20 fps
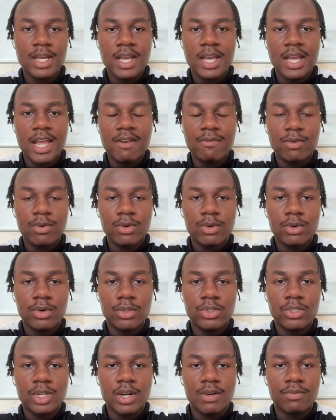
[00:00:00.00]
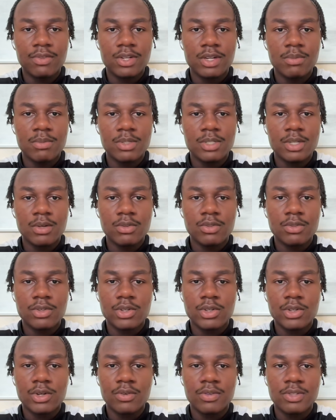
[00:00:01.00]
everyone looks after themselves
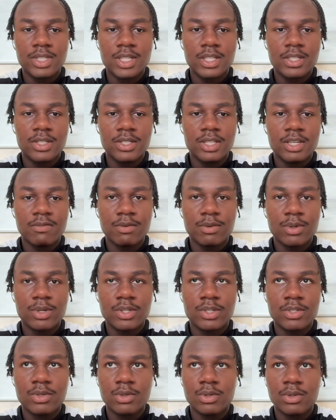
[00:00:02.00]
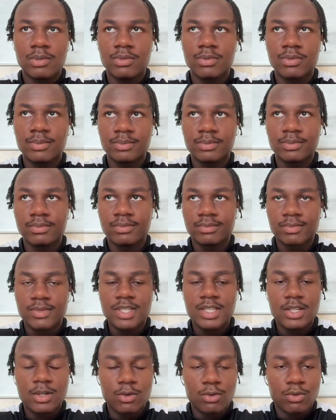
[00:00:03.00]
during the off season. Everyone's sort of
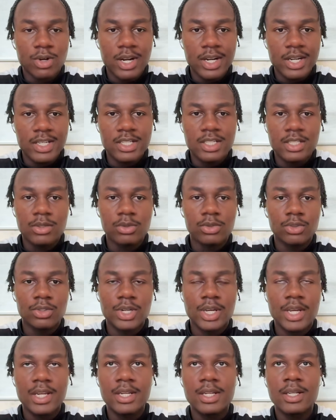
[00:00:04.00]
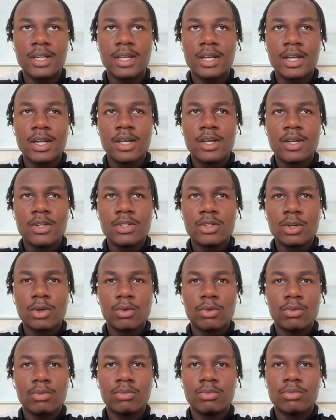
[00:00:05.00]
still running, still training.
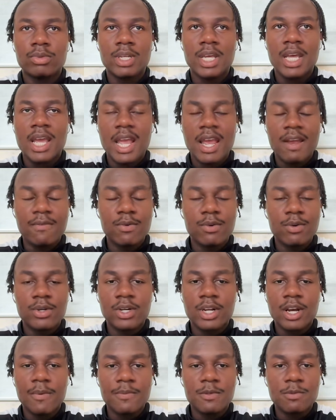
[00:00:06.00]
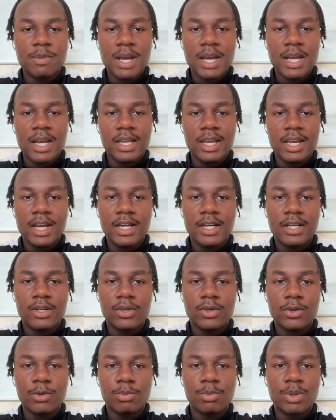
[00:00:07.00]
So everyone comes back at a
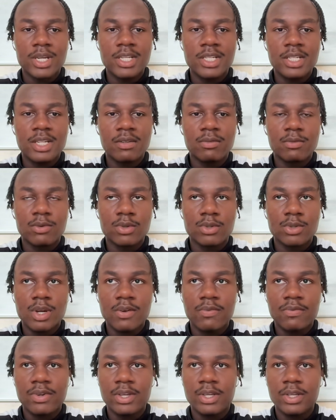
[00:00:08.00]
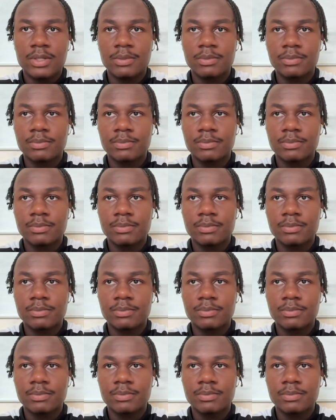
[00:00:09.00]
good base level. So I think